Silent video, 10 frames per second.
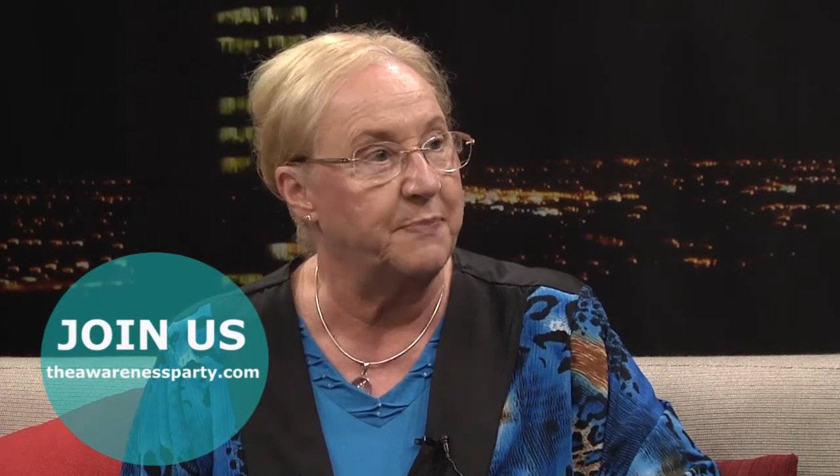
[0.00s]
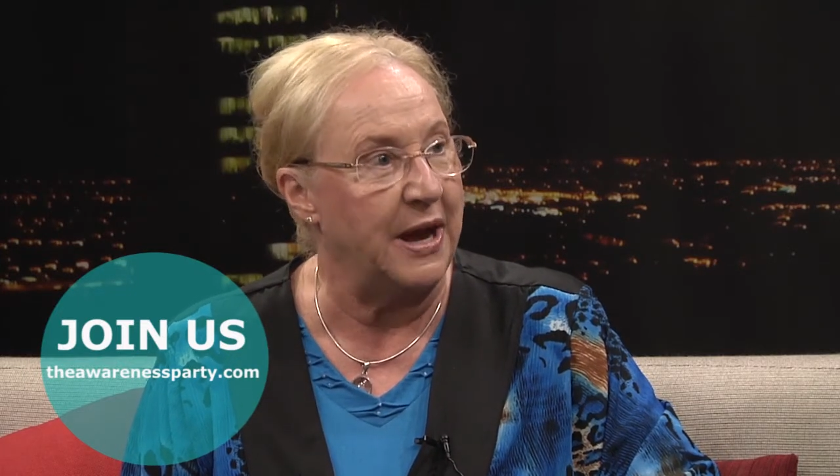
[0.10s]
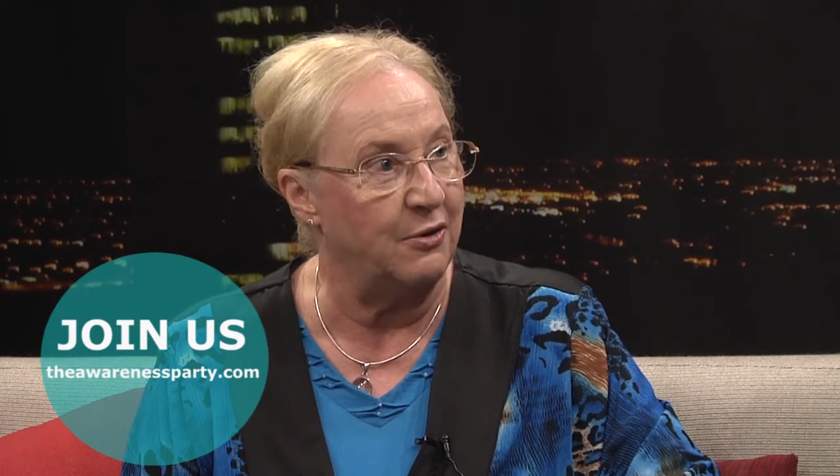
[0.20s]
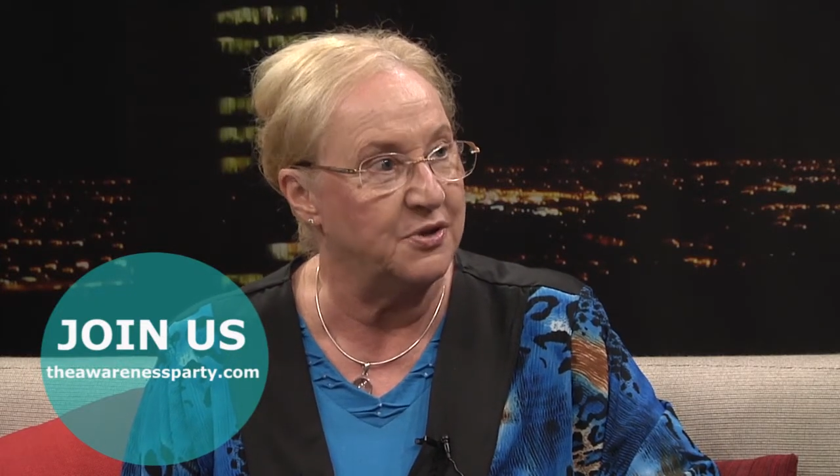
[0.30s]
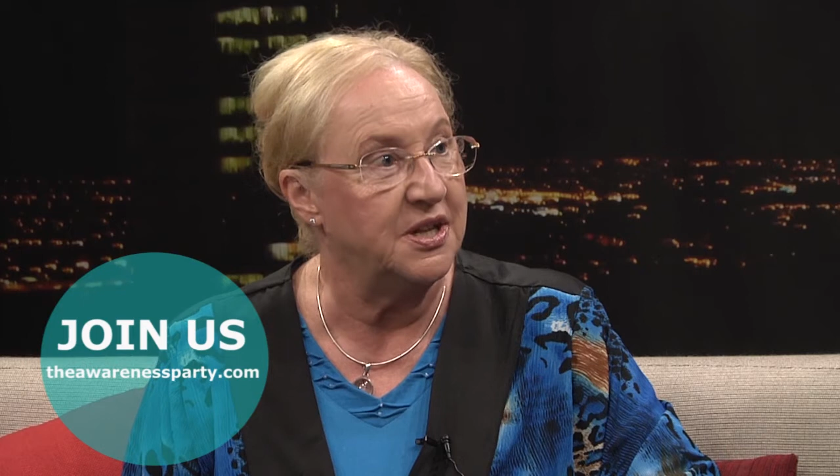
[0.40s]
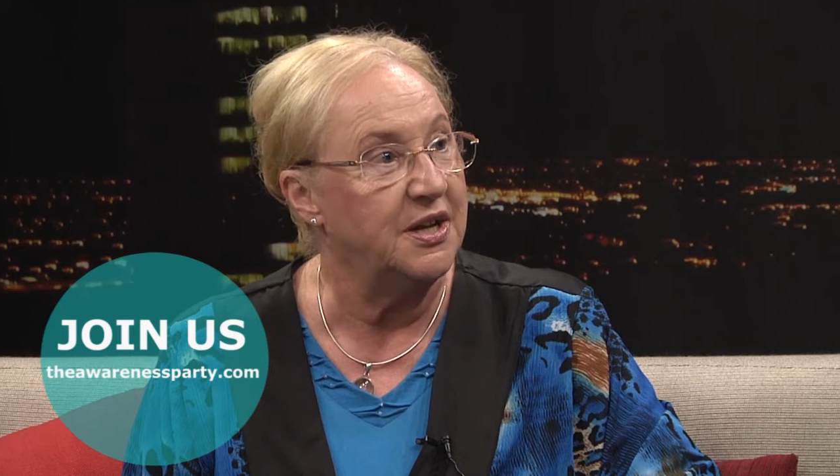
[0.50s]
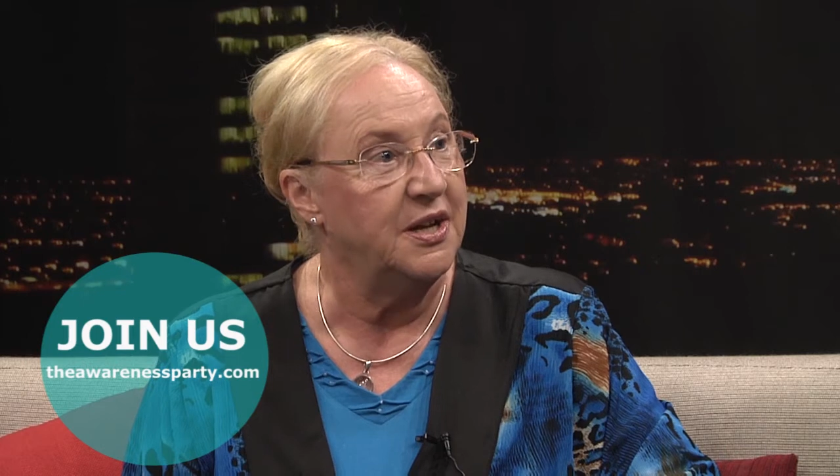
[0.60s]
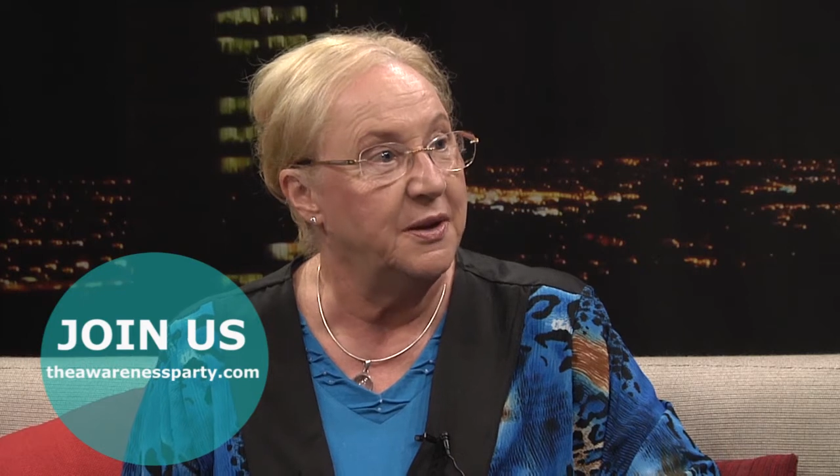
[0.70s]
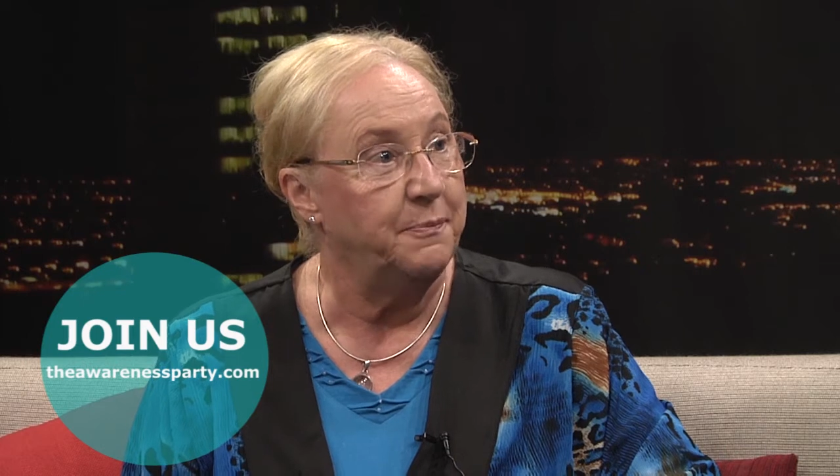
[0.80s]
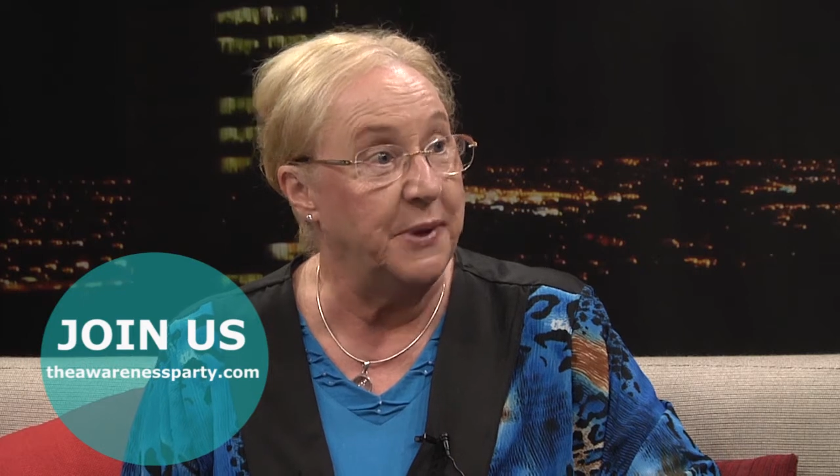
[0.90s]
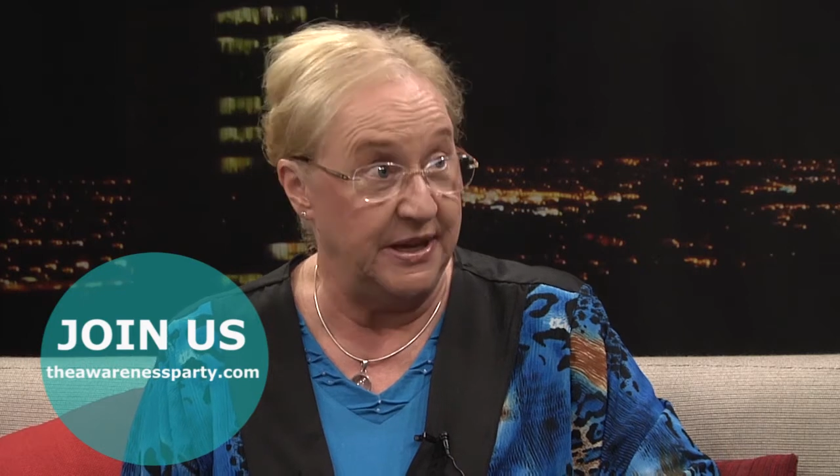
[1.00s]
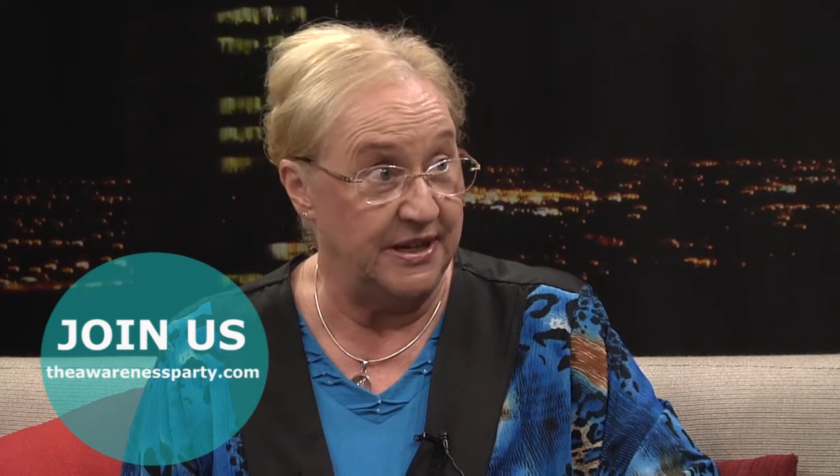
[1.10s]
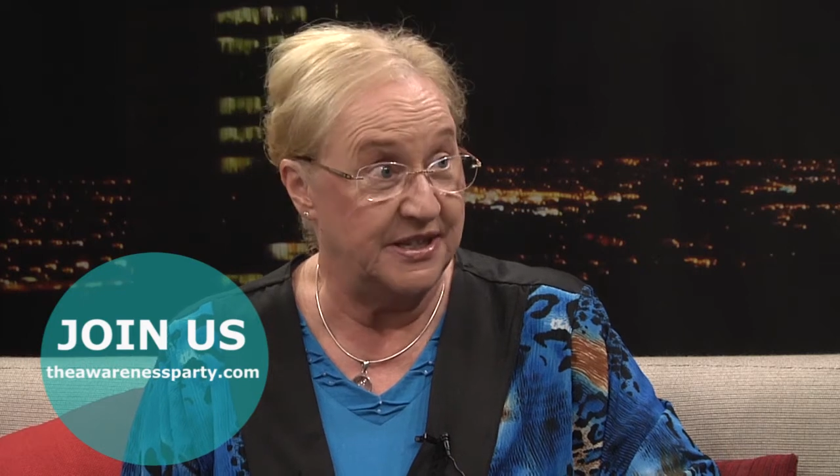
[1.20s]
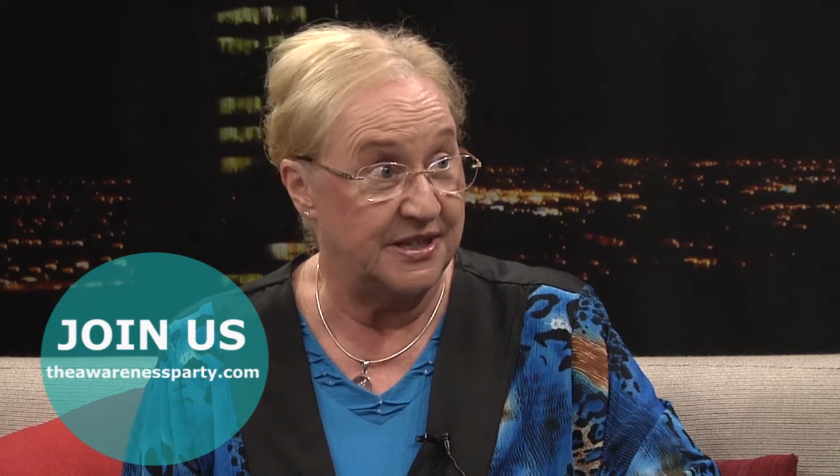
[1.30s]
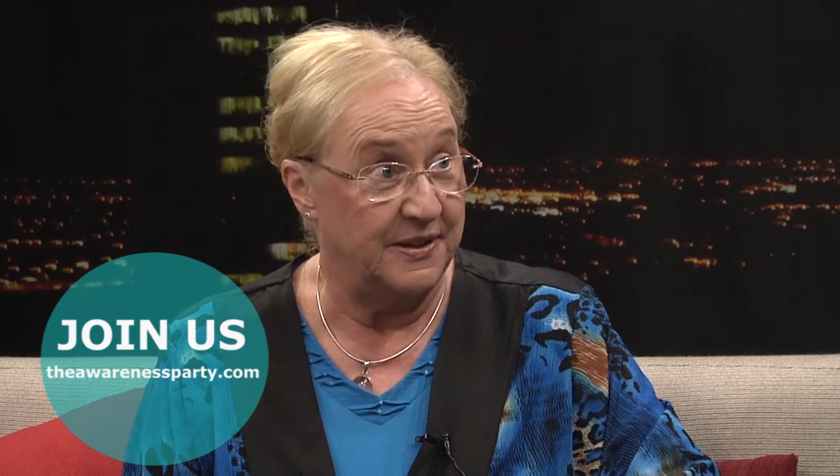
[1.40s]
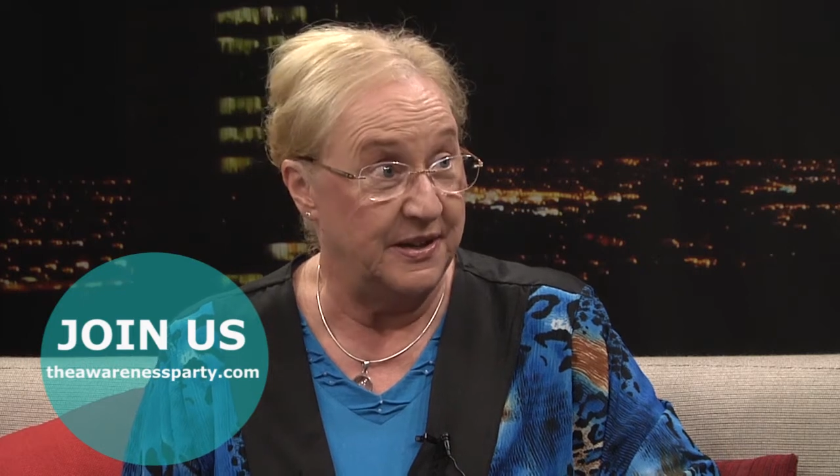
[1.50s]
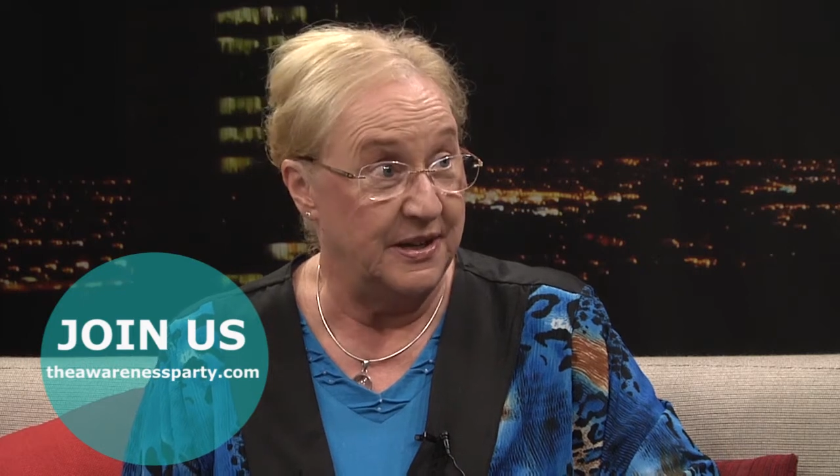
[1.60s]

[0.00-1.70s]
about peace.